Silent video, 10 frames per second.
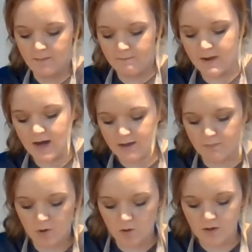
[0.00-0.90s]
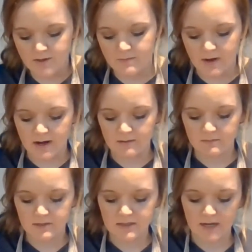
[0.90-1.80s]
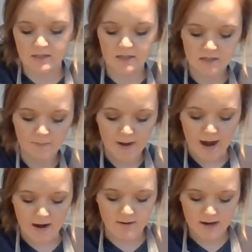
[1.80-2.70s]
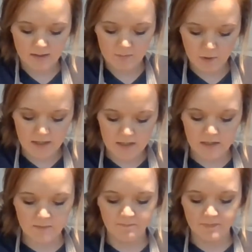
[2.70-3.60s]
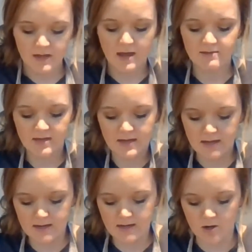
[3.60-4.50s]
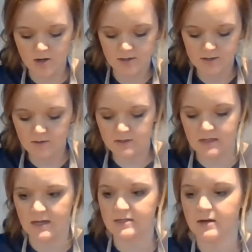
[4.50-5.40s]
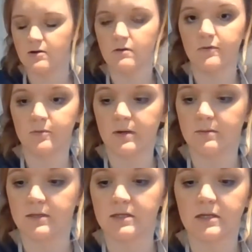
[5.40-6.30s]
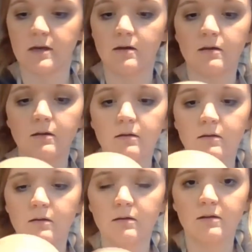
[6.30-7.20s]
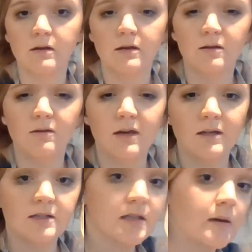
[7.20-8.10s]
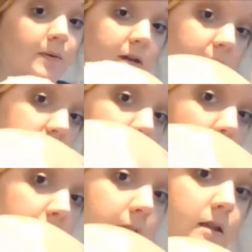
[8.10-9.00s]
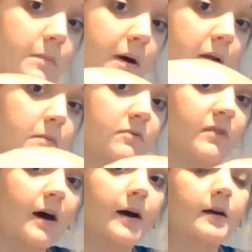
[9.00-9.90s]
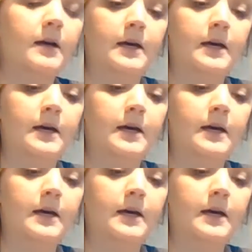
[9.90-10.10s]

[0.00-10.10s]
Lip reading: My bowl on the bottom says it's a Pyrex brand, and then it also says, I don't know if you'll be able to see it. You can't see it, but there is writing on the bottom of that.